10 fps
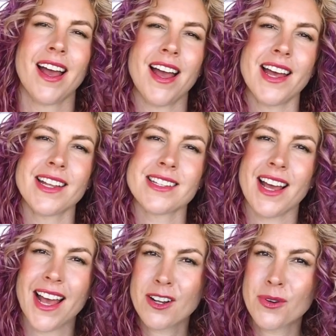and
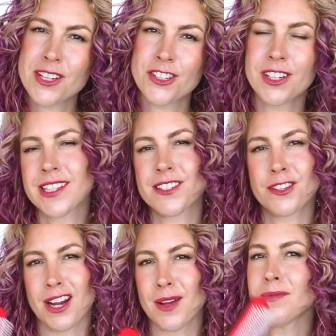I had a question on
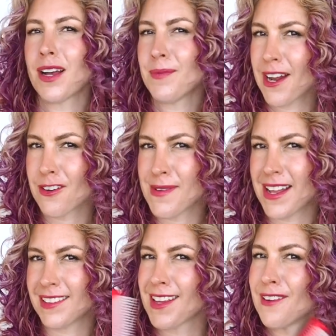Instagram, I'm
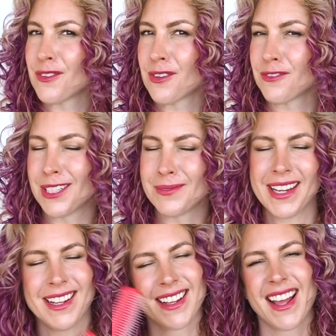hairromance there if you want to follow
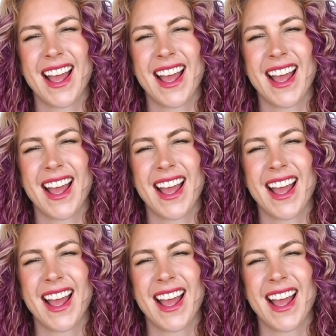me,